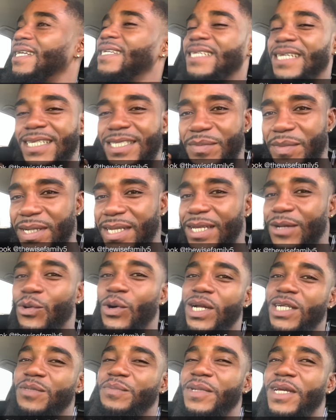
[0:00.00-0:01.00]
Yes, me did
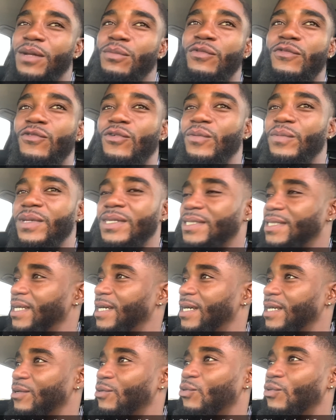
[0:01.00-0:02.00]
wash my hand before me
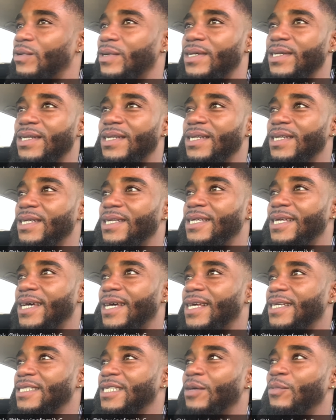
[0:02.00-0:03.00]
start cook. You
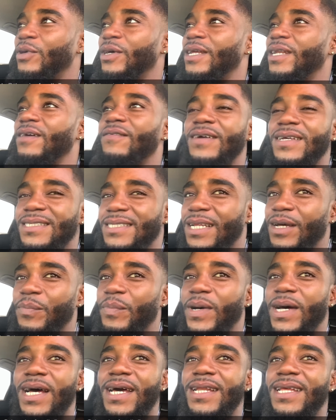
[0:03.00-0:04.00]
understand? But you never sit
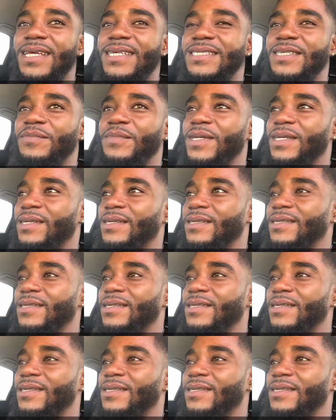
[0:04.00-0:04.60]
apart, you see me?